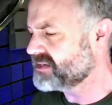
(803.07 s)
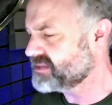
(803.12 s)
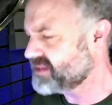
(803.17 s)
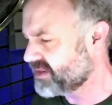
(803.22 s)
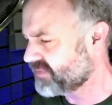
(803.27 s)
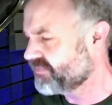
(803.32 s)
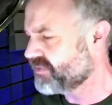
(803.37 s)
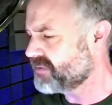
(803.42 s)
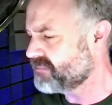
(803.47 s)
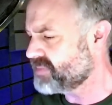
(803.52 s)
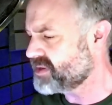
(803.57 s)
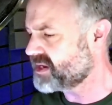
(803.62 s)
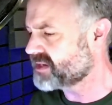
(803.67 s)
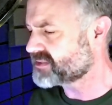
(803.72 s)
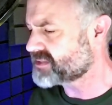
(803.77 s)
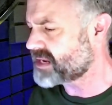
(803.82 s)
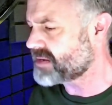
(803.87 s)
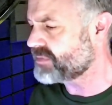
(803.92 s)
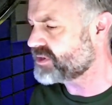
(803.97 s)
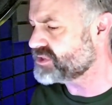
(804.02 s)
different because
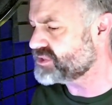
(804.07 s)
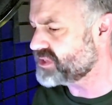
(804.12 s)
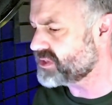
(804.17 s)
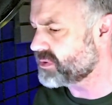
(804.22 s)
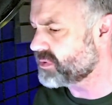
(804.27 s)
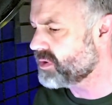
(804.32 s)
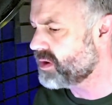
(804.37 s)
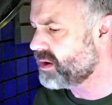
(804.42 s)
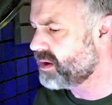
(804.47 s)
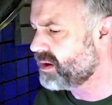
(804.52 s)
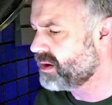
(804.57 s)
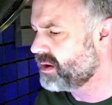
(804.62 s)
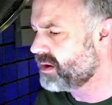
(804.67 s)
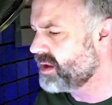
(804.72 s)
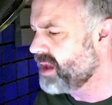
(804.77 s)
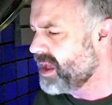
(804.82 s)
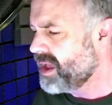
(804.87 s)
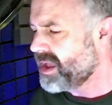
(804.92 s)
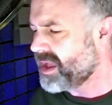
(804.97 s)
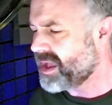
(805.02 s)
I'm a Jew.
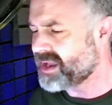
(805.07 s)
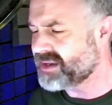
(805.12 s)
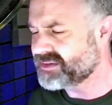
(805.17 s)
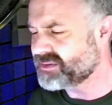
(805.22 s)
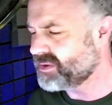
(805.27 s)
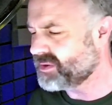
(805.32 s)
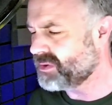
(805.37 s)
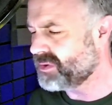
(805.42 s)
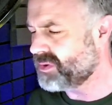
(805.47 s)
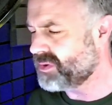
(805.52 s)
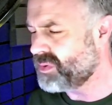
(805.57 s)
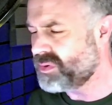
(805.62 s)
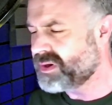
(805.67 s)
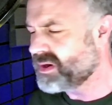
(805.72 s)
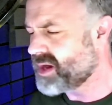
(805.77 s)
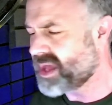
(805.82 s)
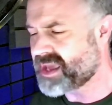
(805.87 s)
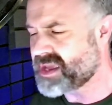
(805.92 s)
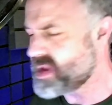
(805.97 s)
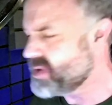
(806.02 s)
And who did
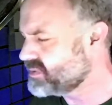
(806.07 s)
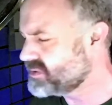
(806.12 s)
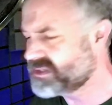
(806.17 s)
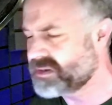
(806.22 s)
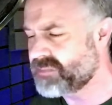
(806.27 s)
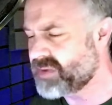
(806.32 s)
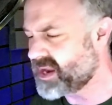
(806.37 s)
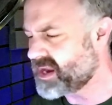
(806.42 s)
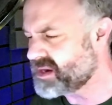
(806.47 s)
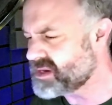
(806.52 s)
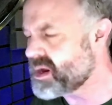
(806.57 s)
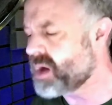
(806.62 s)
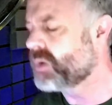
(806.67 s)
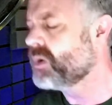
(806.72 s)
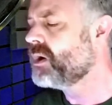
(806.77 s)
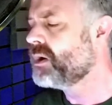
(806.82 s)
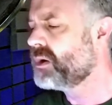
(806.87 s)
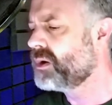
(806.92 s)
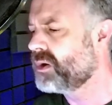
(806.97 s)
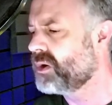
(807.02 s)
I used to be? No,
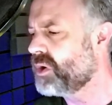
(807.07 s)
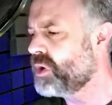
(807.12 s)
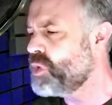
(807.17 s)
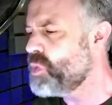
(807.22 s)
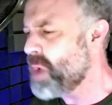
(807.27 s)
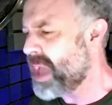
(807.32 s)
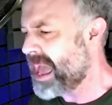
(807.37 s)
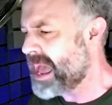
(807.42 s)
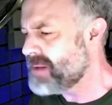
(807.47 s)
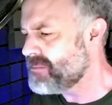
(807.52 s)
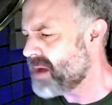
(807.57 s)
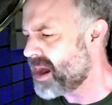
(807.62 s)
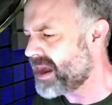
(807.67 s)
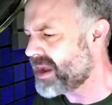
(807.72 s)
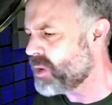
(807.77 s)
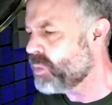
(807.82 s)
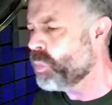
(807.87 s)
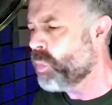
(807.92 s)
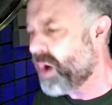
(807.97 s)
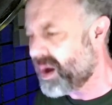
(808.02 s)
who am I?
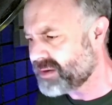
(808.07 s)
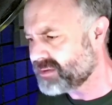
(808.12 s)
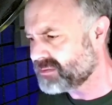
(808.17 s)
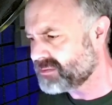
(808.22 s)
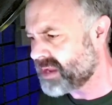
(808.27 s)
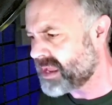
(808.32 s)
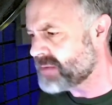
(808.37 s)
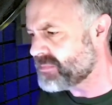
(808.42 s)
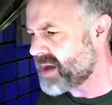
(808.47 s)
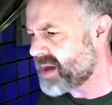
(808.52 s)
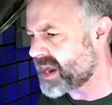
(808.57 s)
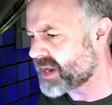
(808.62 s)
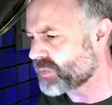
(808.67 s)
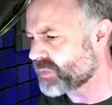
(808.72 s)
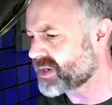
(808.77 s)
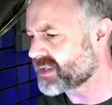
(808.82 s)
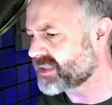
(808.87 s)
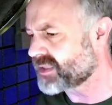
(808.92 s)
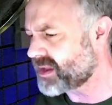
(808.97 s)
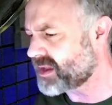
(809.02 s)
What am I
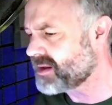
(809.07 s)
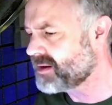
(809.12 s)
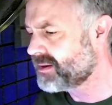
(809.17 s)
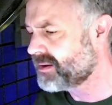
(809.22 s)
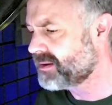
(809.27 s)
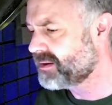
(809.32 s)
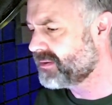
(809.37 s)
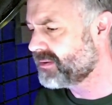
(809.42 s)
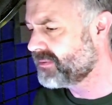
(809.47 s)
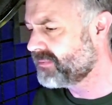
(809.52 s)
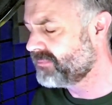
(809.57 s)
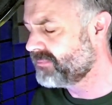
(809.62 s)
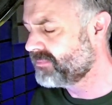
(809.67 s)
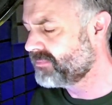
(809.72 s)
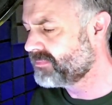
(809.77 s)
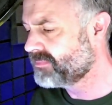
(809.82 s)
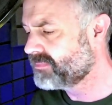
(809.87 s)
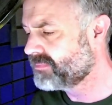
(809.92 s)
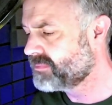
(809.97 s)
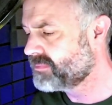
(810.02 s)
really?
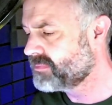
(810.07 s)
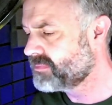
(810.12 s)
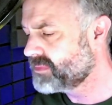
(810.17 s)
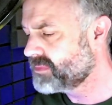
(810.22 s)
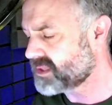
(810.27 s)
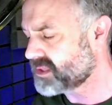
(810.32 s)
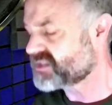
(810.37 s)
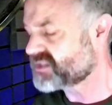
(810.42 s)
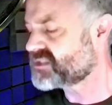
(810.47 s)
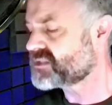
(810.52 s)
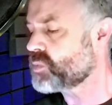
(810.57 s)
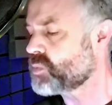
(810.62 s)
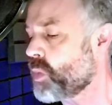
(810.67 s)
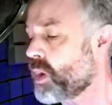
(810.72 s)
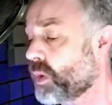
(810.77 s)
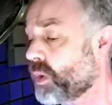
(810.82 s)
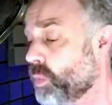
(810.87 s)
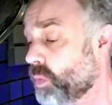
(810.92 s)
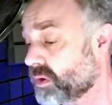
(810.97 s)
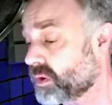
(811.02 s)

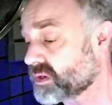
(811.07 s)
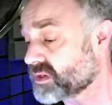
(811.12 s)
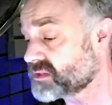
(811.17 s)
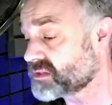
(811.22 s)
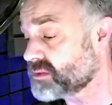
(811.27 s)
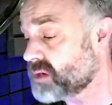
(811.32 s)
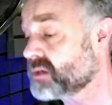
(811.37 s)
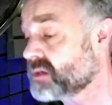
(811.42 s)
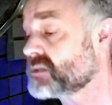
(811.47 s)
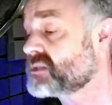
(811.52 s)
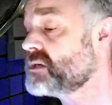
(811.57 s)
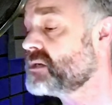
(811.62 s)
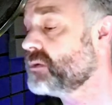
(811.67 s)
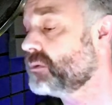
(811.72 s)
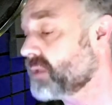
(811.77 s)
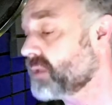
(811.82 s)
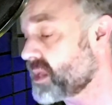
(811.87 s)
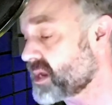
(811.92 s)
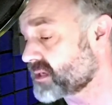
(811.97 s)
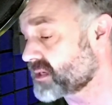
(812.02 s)
swear words on two
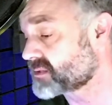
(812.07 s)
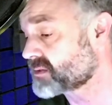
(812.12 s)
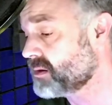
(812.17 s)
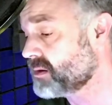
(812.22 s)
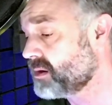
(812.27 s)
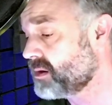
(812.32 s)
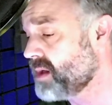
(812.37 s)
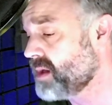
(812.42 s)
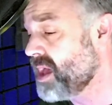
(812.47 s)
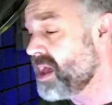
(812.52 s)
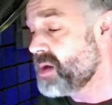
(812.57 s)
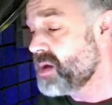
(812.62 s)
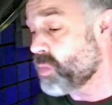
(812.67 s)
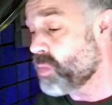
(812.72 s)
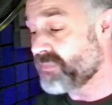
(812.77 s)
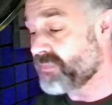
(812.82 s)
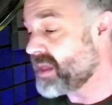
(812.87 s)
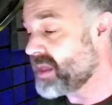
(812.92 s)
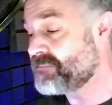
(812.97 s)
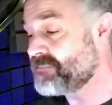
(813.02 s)
legs,
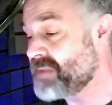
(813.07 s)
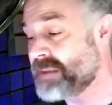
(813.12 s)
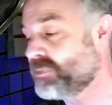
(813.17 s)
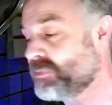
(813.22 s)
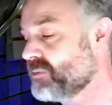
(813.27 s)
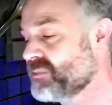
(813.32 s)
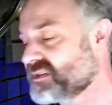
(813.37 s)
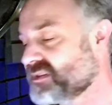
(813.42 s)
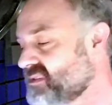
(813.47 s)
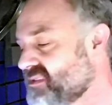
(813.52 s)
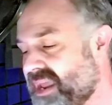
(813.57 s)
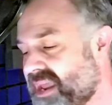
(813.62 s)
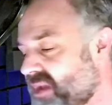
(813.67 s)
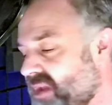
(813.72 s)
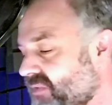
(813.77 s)
one that people mistake